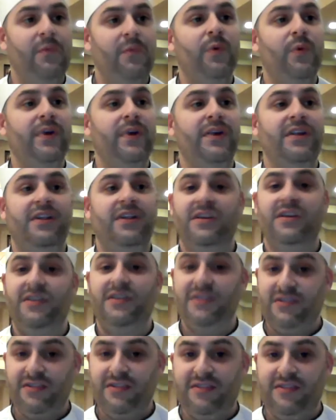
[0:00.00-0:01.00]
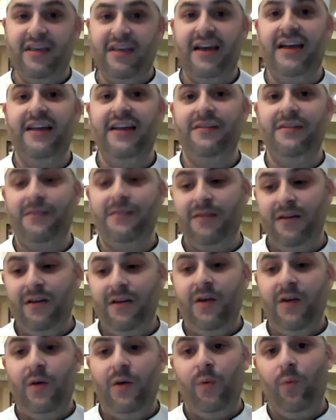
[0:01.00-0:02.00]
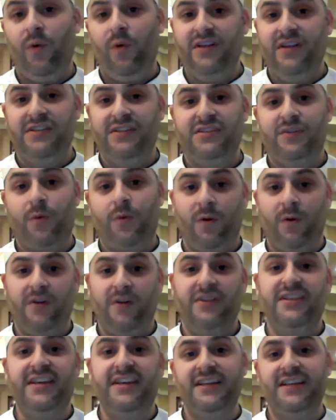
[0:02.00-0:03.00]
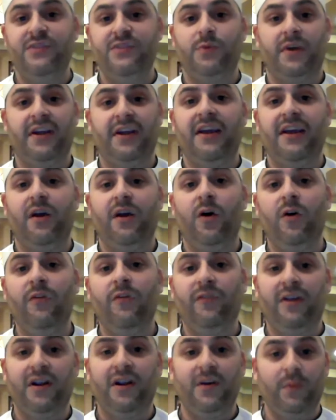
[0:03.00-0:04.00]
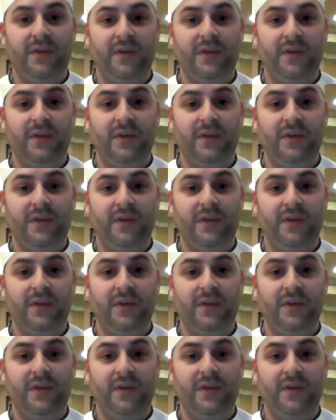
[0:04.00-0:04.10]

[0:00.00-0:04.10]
We then, once quarantines were getting over,